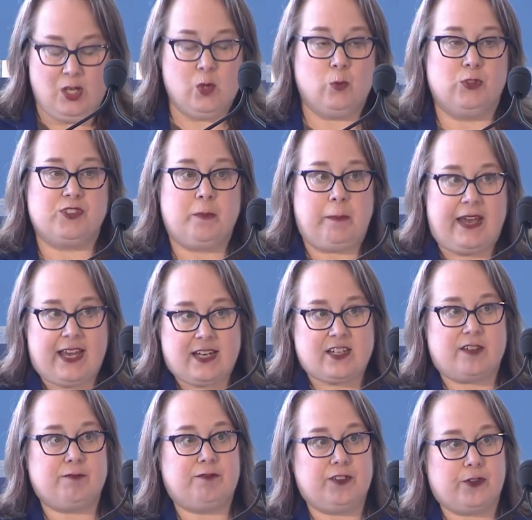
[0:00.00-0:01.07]
will depend
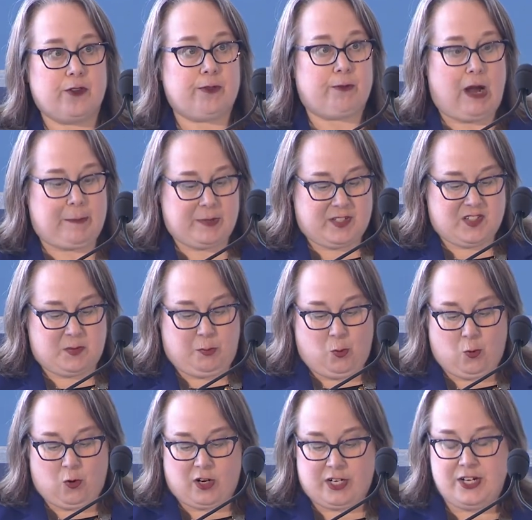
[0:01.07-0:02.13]
on philanthropic
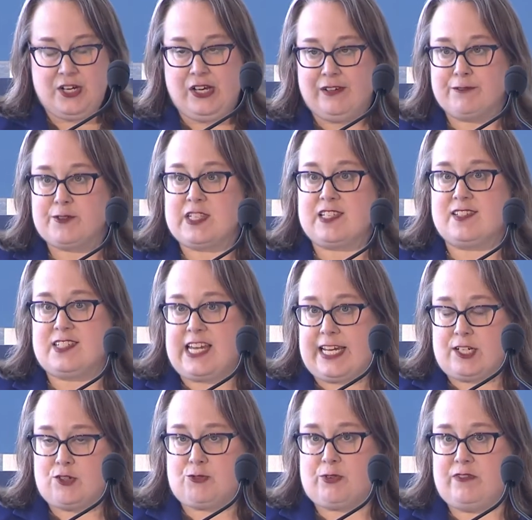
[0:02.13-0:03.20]
support for these
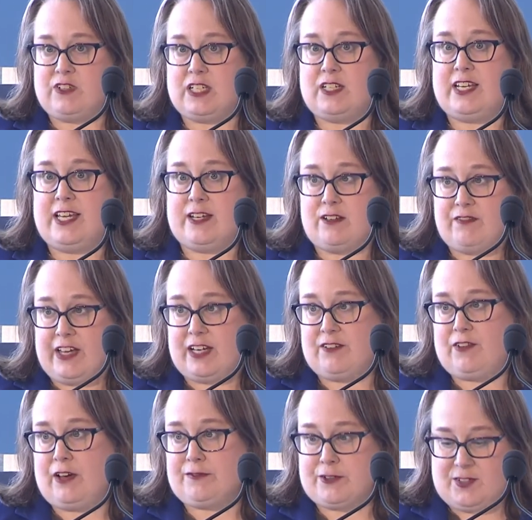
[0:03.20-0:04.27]
data-driven, innovative
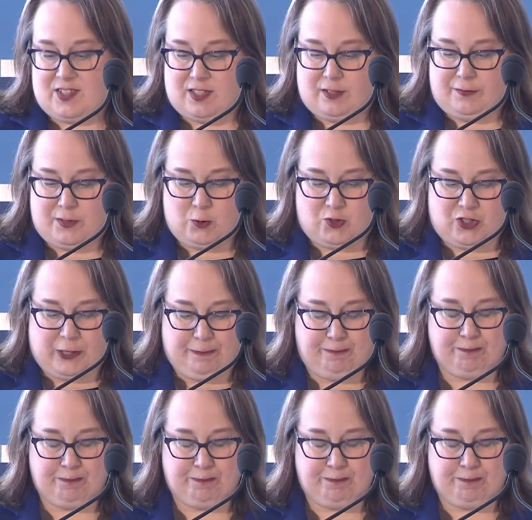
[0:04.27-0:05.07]
efforts in the future.